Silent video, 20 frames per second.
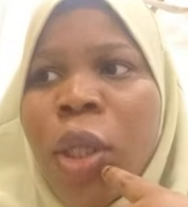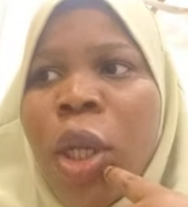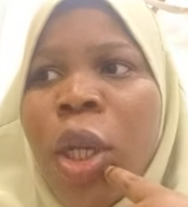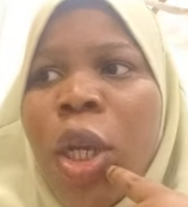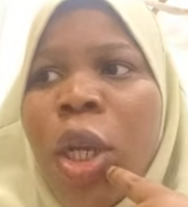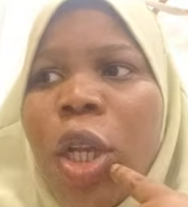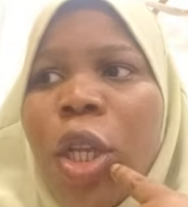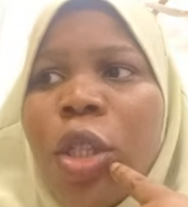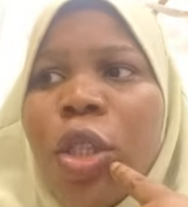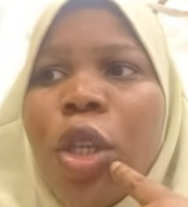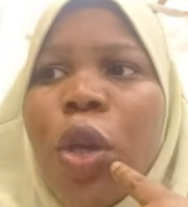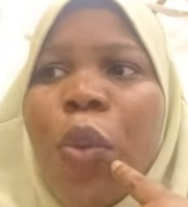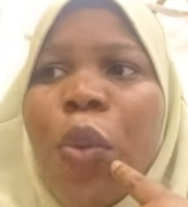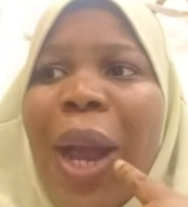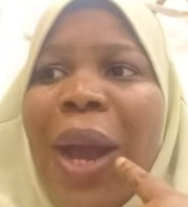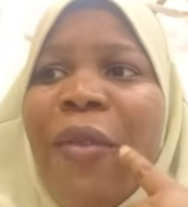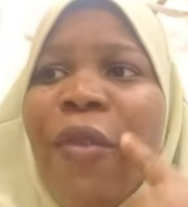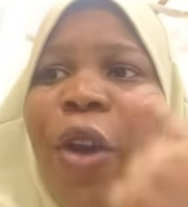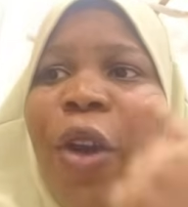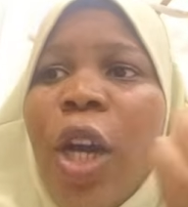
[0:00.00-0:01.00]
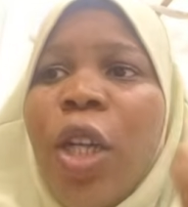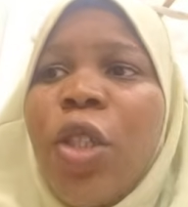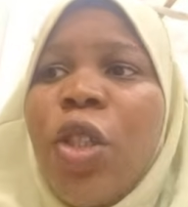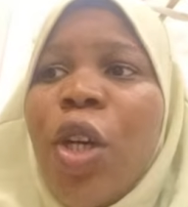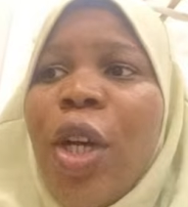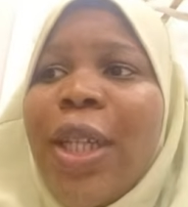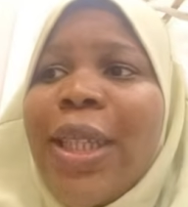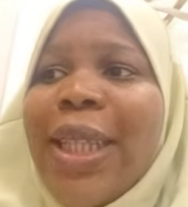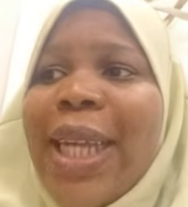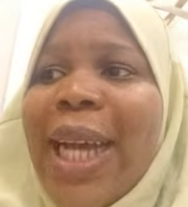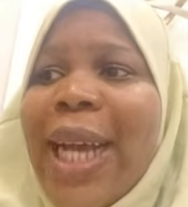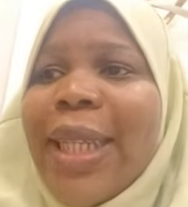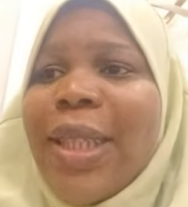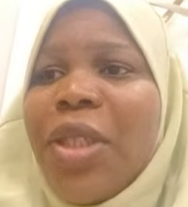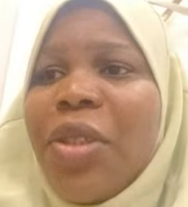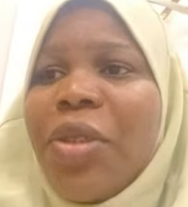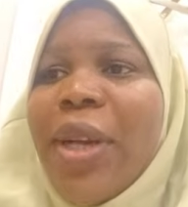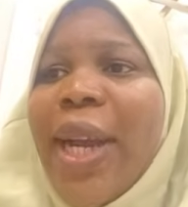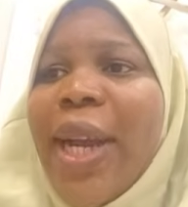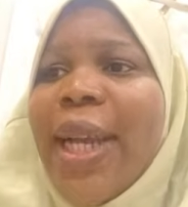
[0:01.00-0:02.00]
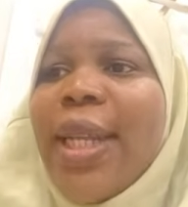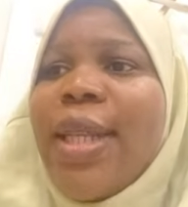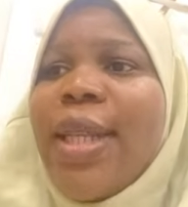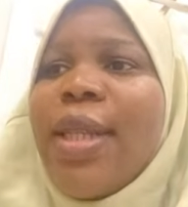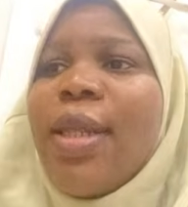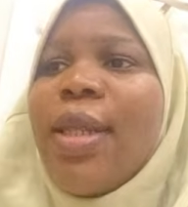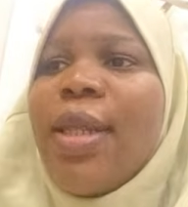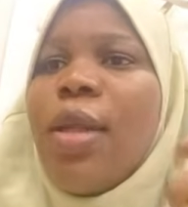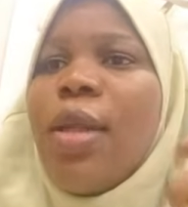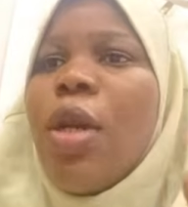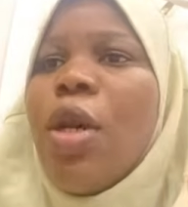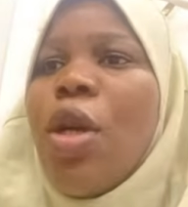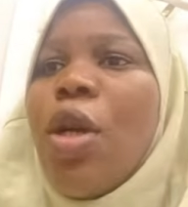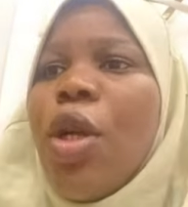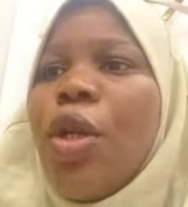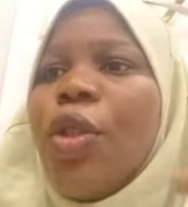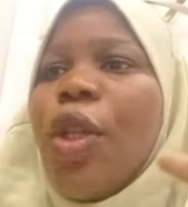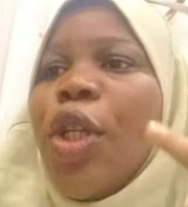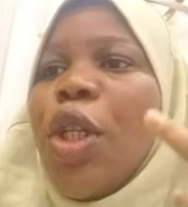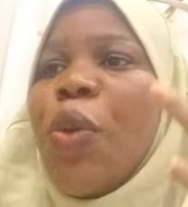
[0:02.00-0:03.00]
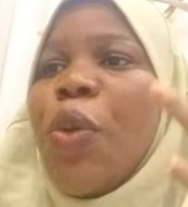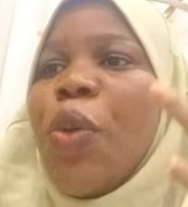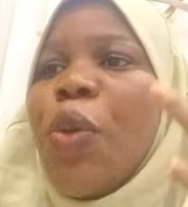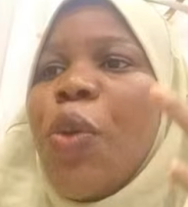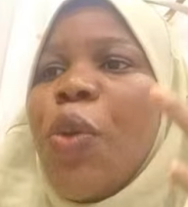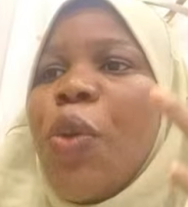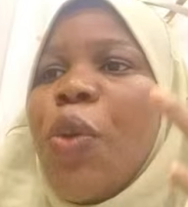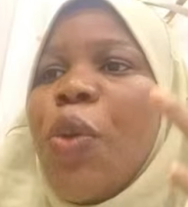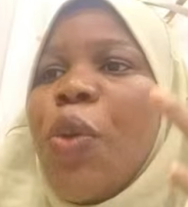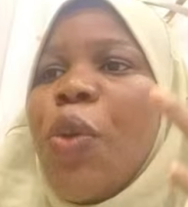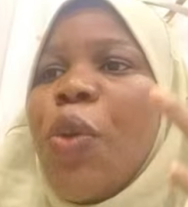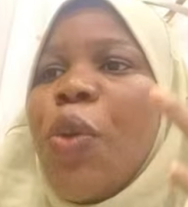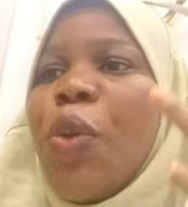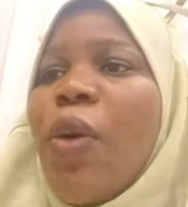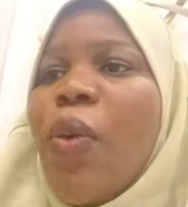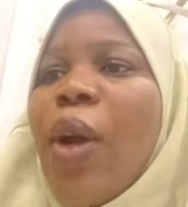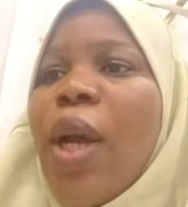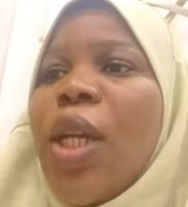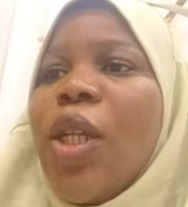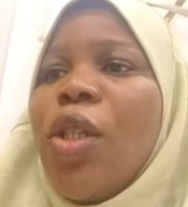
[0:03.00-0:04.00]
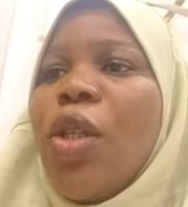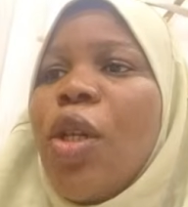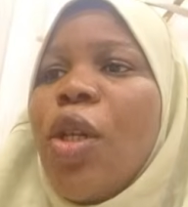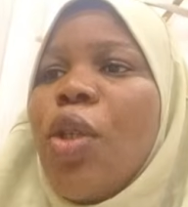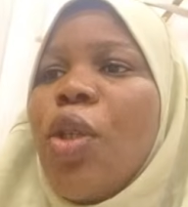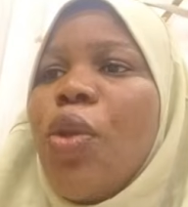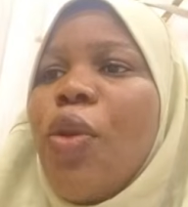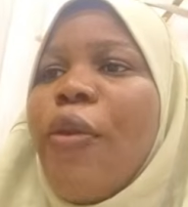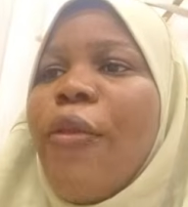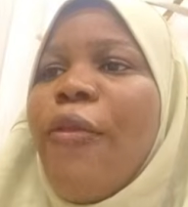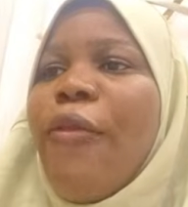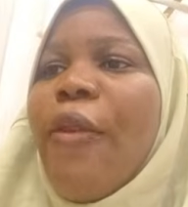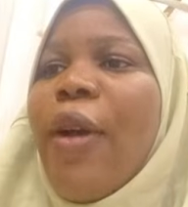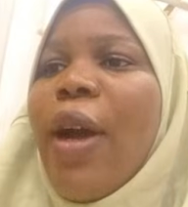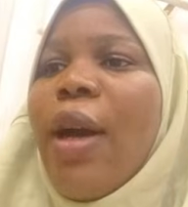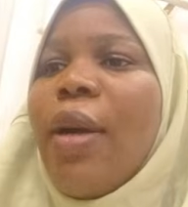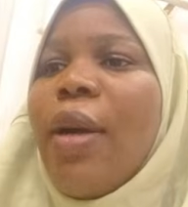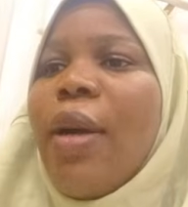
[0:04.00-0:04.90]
So we have all done that, right? So do we have any questions so far